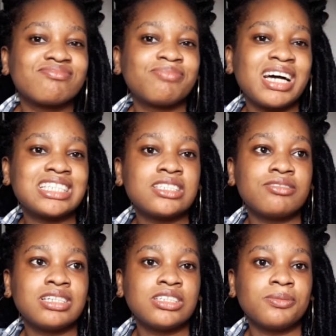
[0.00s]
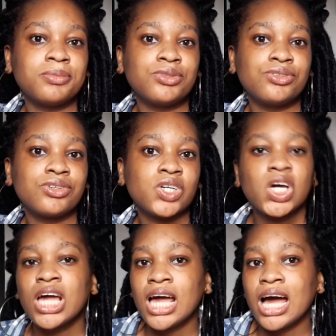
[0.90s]
passively in the book,
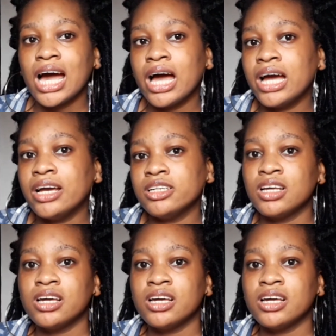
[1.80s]
and